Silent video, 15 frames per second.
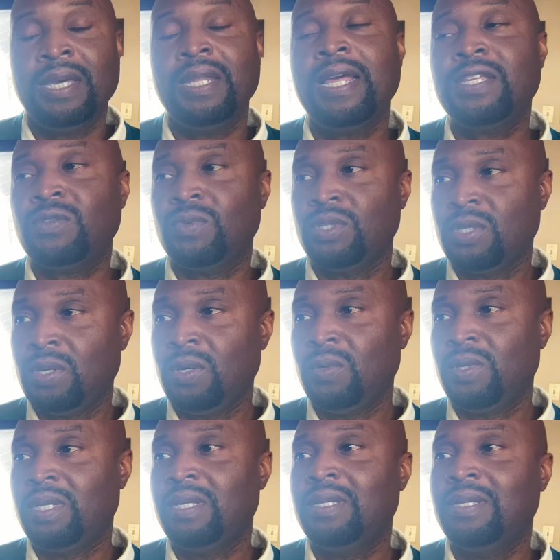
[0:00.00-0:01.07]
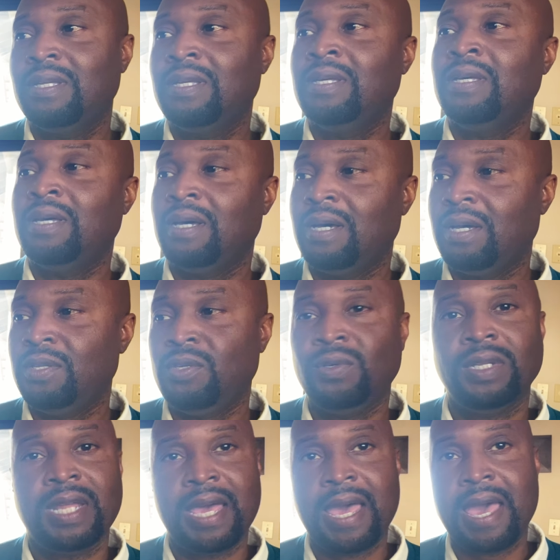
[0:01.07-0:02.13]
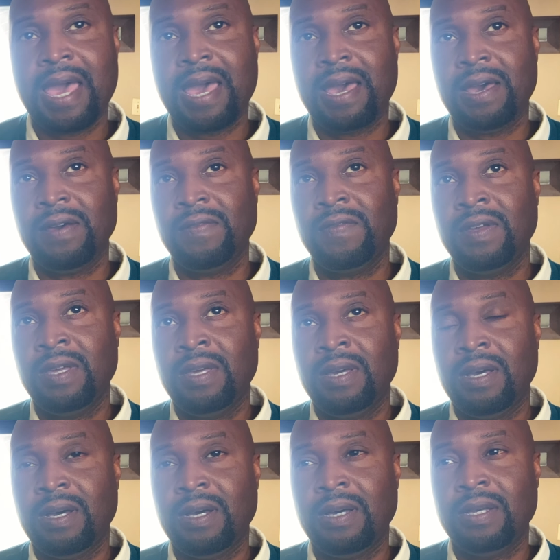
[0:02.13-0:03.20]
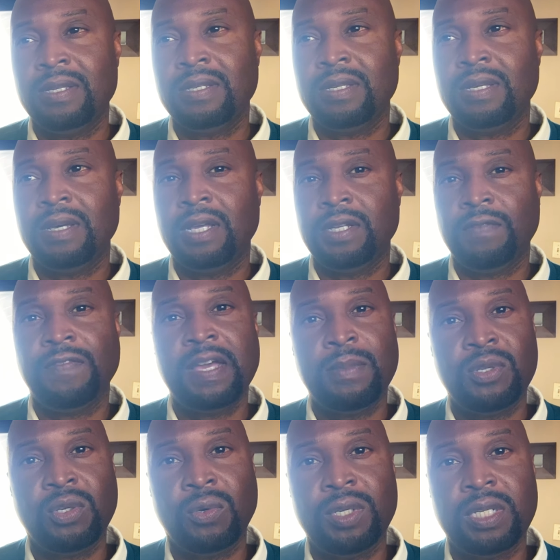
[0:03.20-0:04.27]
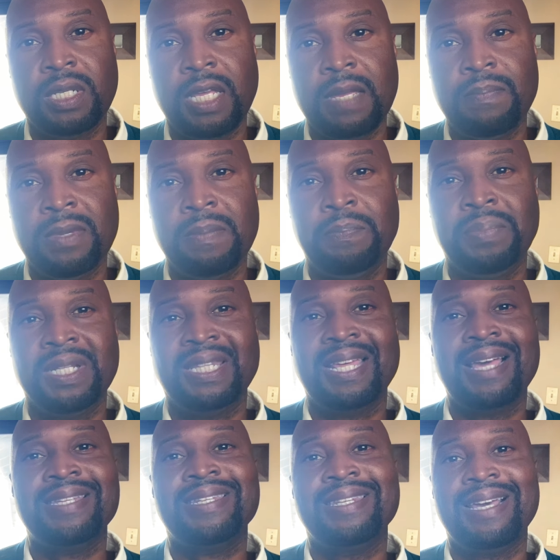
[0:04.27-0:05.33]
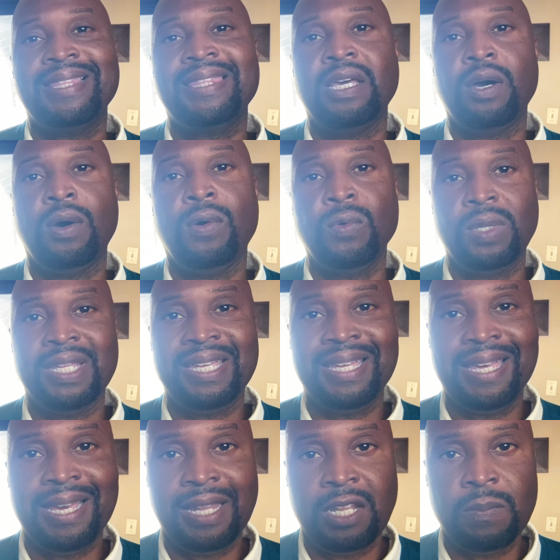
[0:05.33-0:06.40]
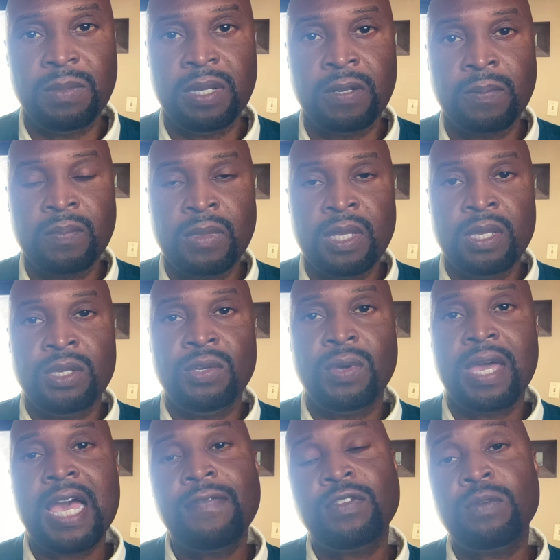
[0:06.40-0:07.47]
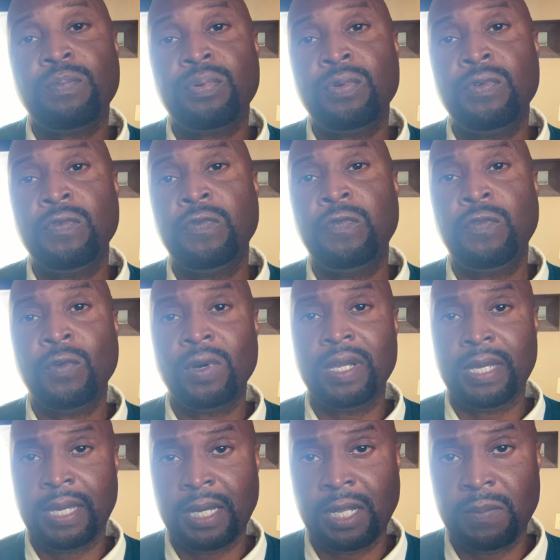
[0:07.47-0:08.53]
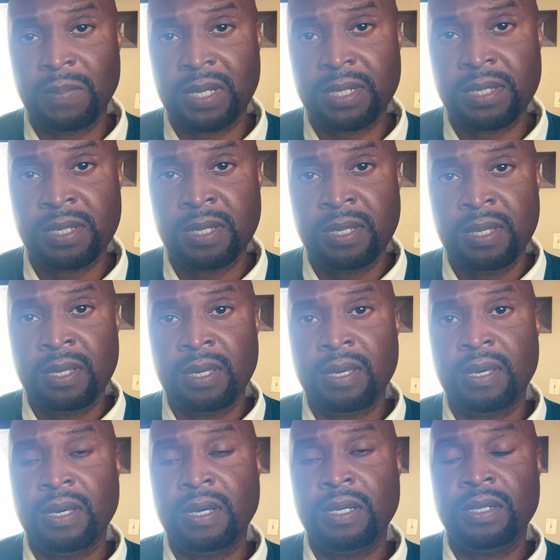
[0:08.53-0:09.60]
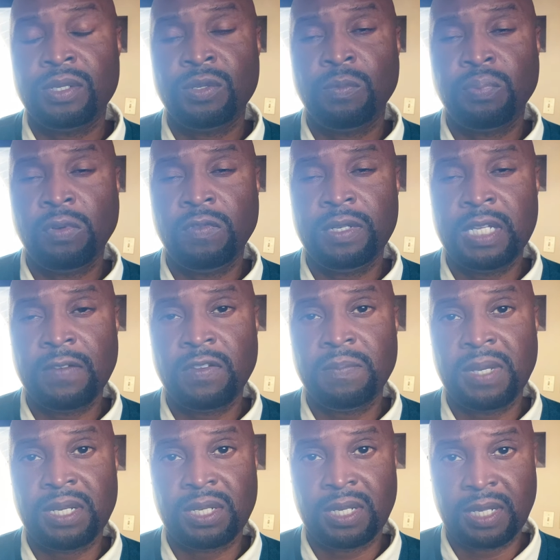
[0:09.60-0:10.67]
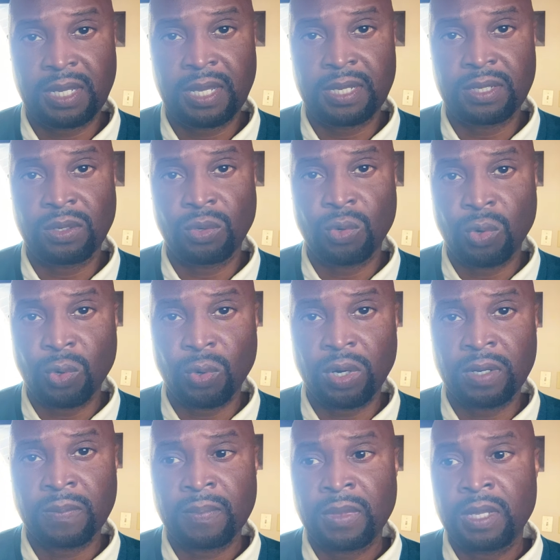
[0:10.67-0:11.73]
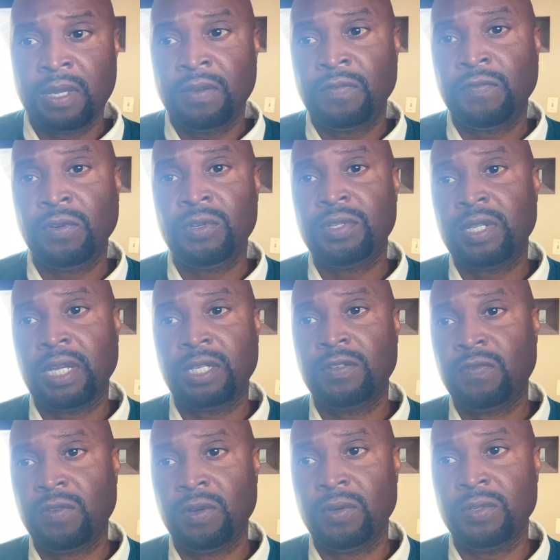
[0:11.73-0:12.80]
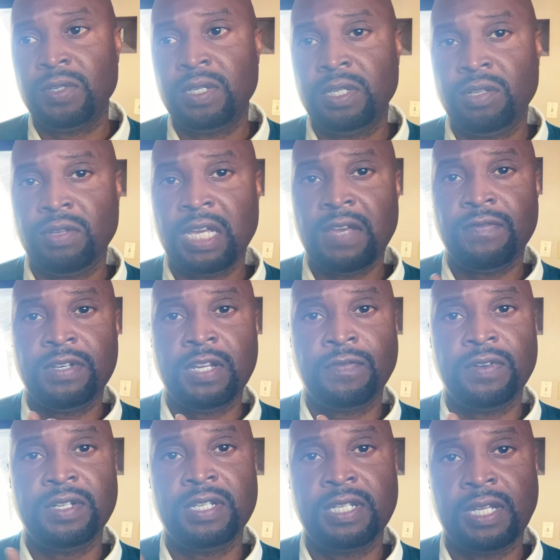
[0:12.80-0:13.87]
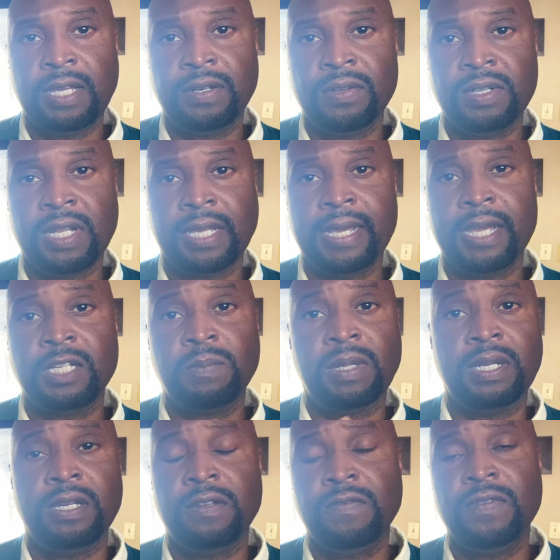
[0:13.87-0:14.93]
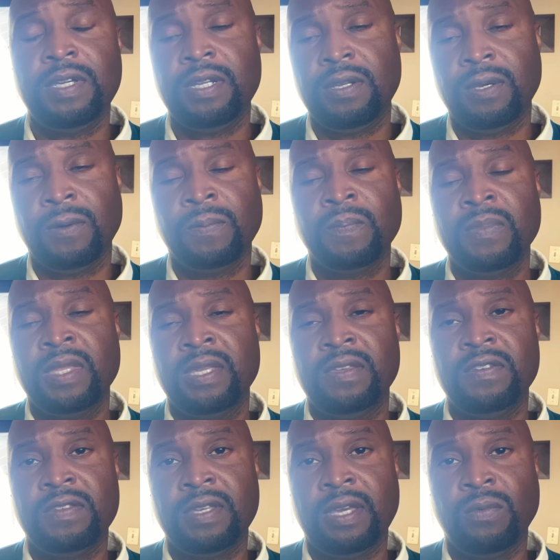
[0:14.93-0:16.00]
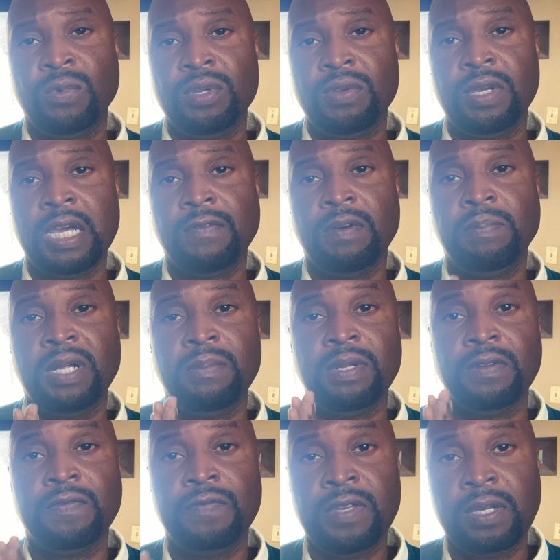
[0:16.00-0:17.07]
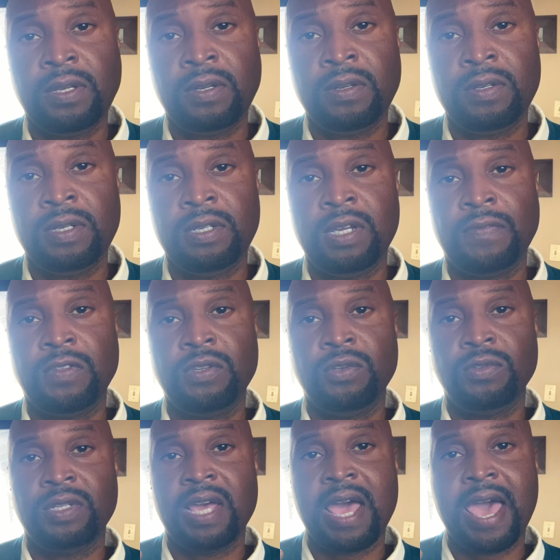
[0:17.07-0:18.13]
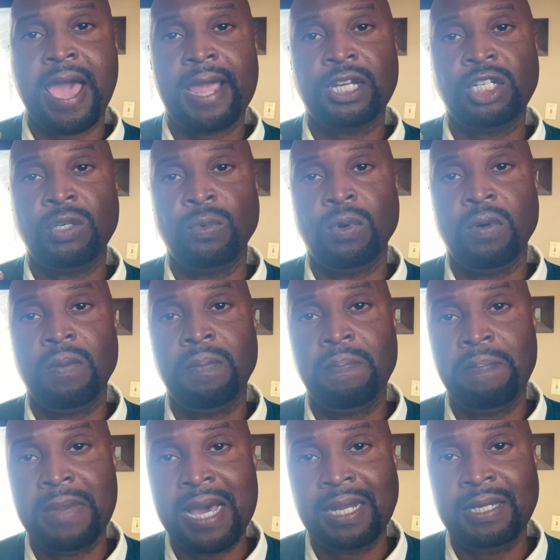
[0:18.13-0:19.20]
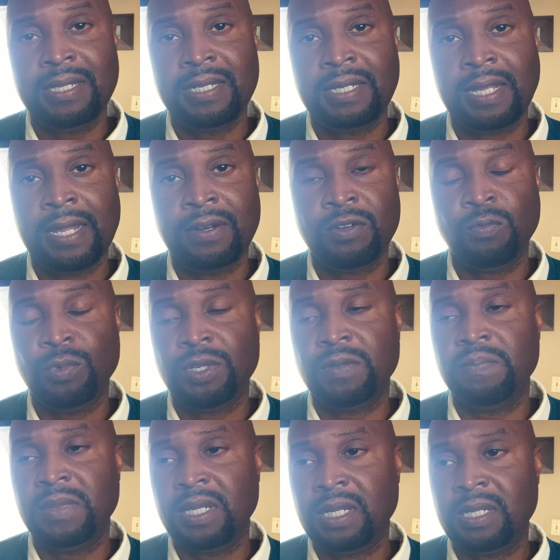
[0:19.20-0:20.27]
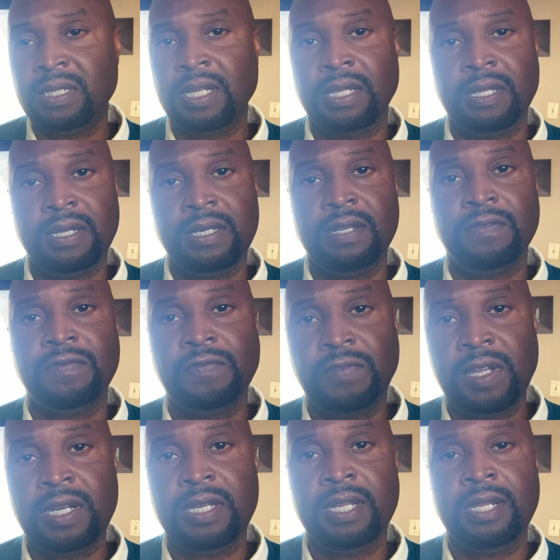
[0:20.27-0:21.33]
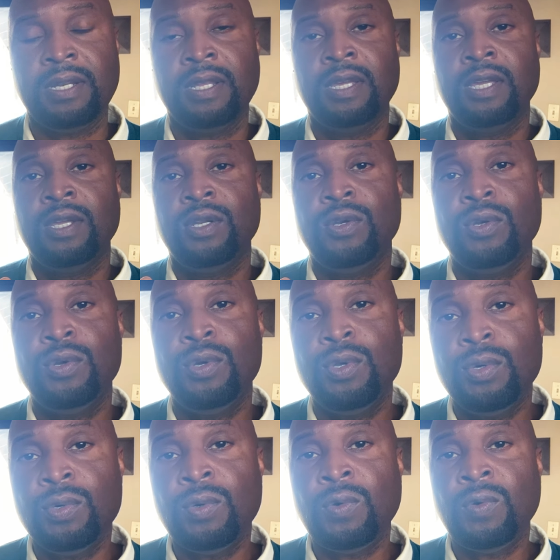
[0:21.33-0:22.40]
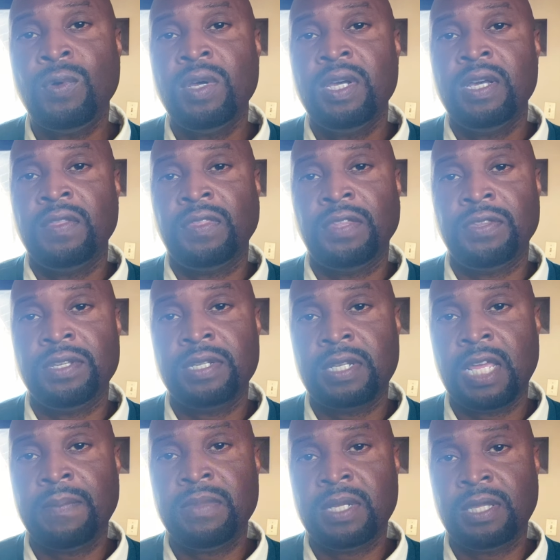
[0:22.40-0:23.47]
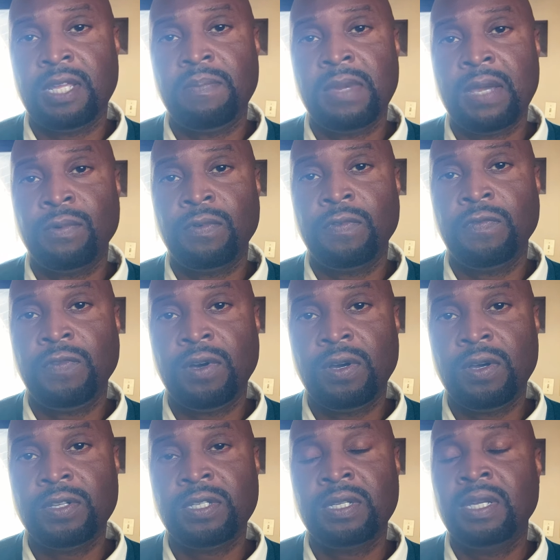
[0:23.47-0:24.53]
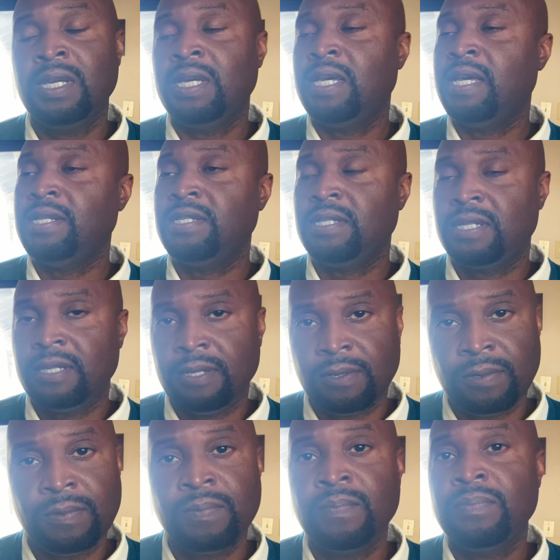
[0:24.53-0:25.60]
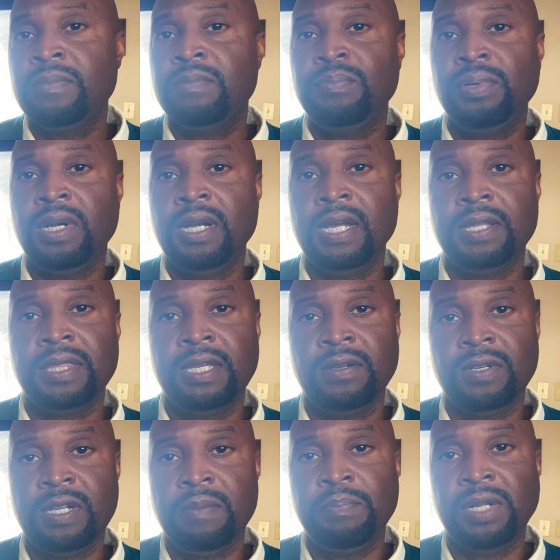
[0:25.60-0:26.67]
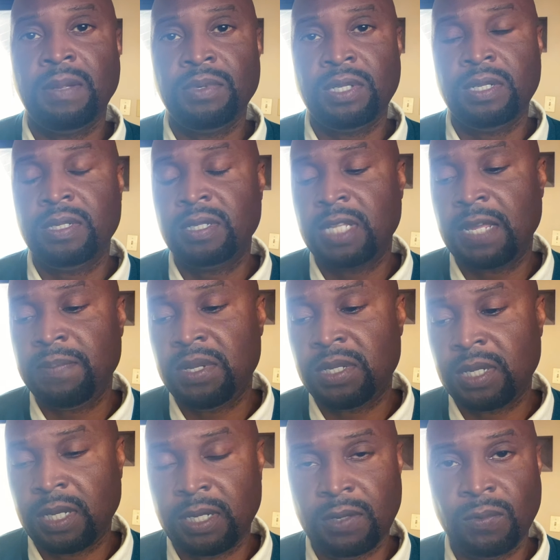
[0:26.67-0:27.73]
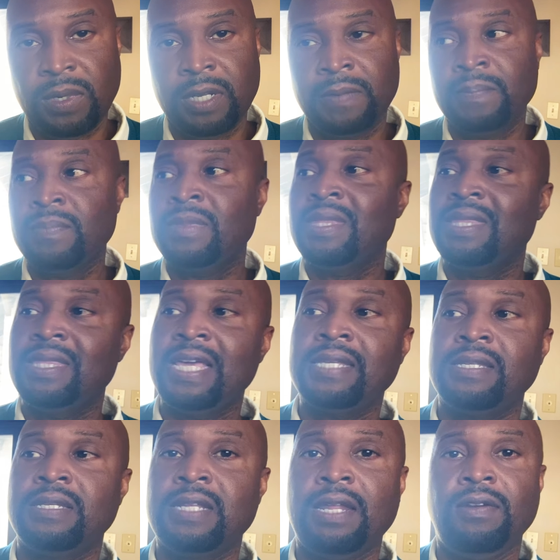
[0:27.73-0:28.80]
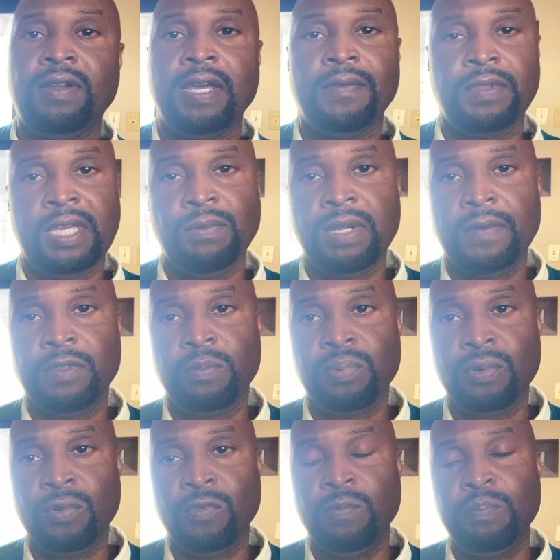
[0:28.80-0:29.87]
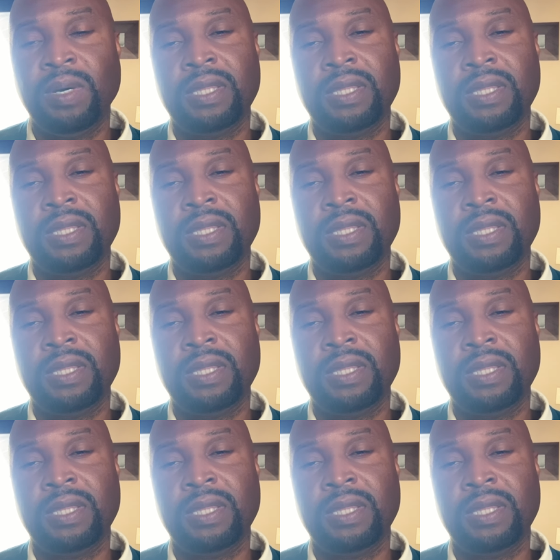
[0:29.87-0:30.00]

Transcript: And as a result, you can have a defamatory statement, but that's not the only element. You have to prove 4 elements to prove a defamation case in court. First things first, you have different standards. Like I explained in the video, is that when you have a public figure, you have to use the actual malice standard, which means that the defendant knew that the statements that they made were false and still put it out there and published his statements anyway. That's the standard he would have to prove.